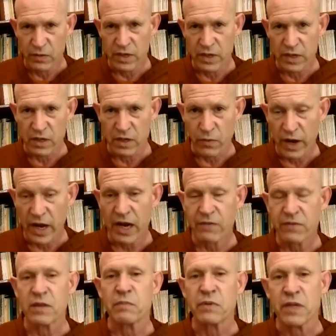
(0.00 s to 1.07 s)
we can
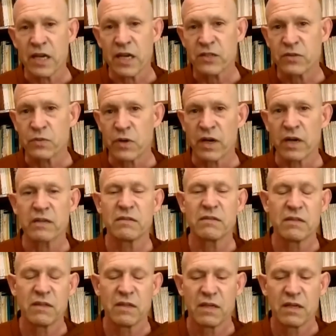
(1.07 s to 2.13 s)
arrive at the place where
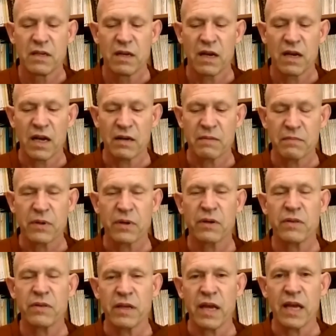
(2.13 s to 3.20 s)

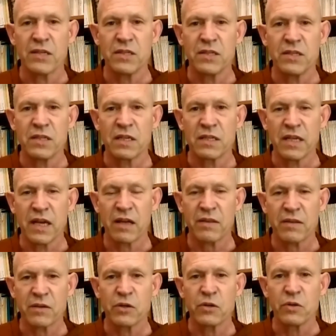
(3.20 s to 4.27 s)
birth, aging, and
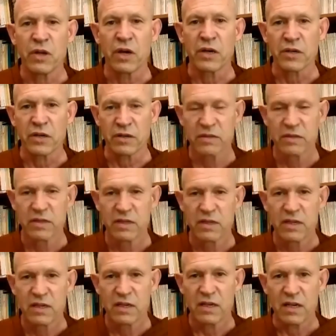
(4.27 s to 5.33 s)
death are no longer
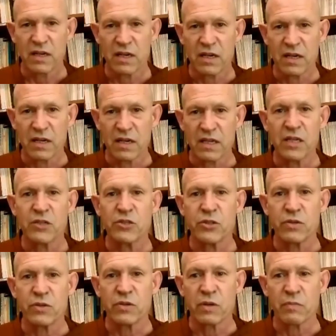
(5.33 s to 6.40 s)
an
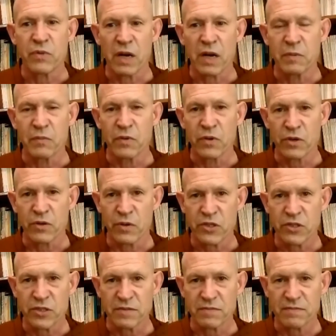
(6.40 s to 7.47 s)
issue or problem or a
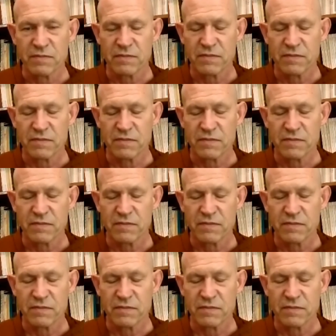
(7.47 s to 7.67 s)
question.